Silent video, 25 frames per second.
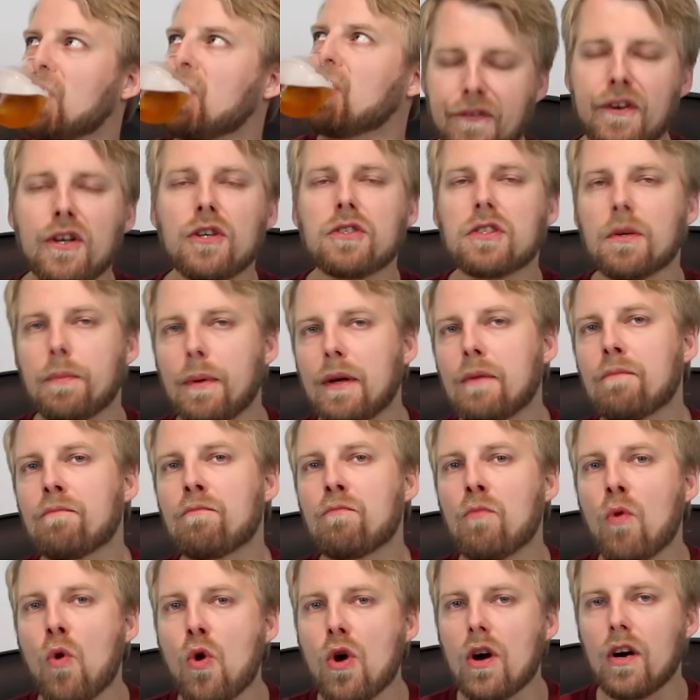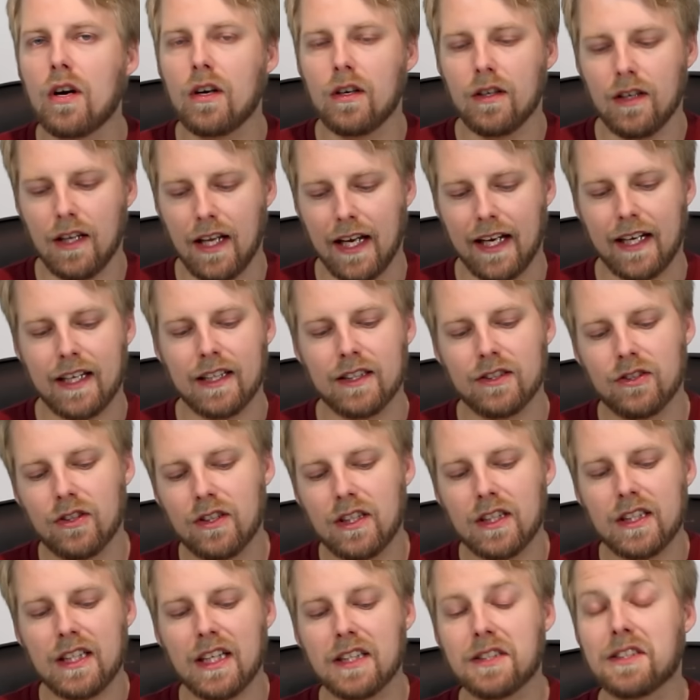It feels a bit more like, so
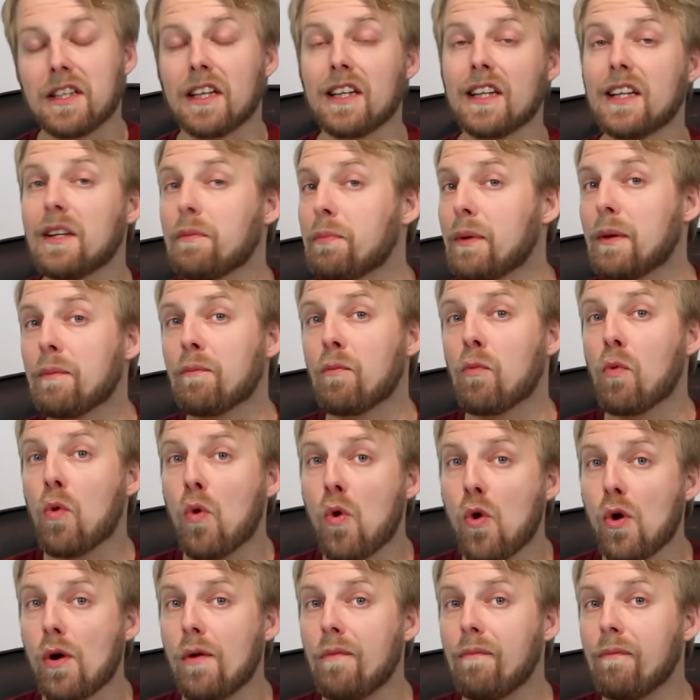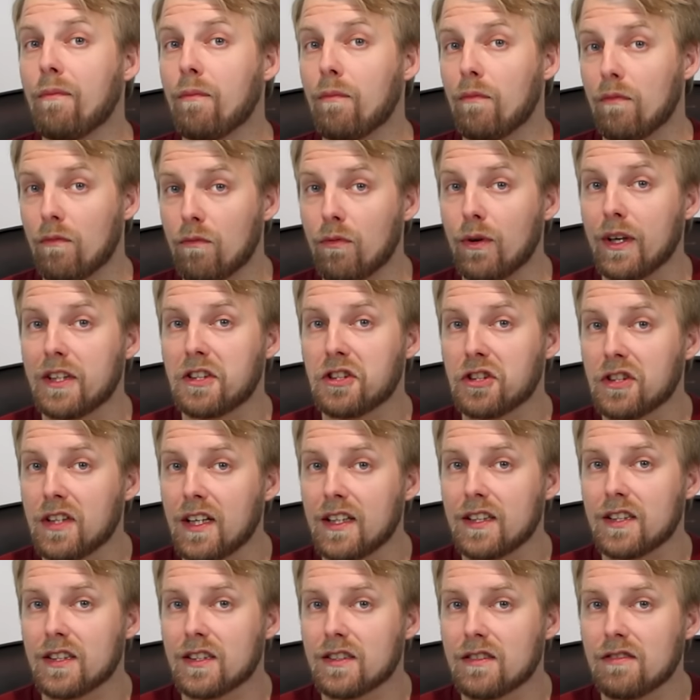this has a little bit more
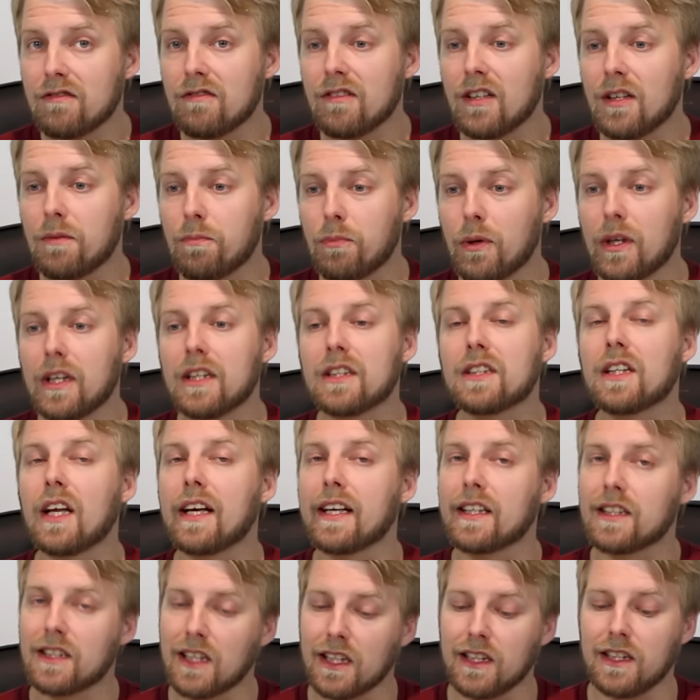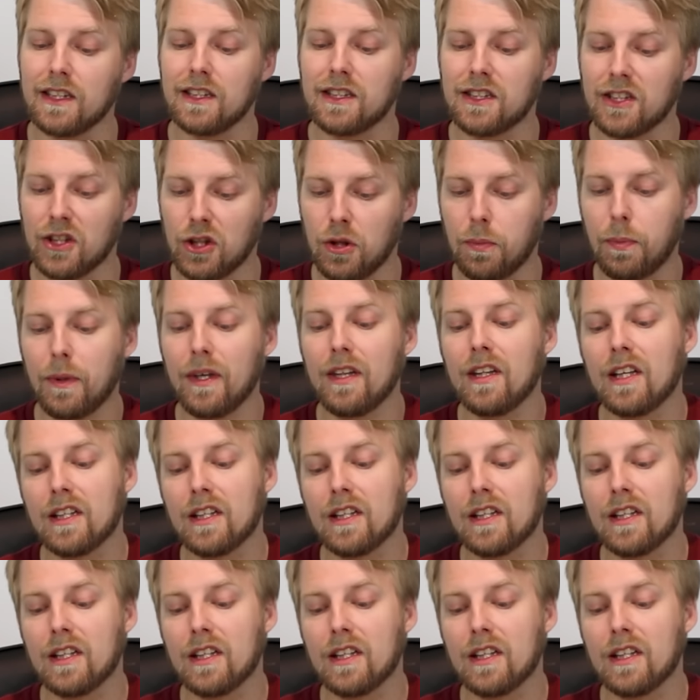richness to it, but it's like slightly syrupy.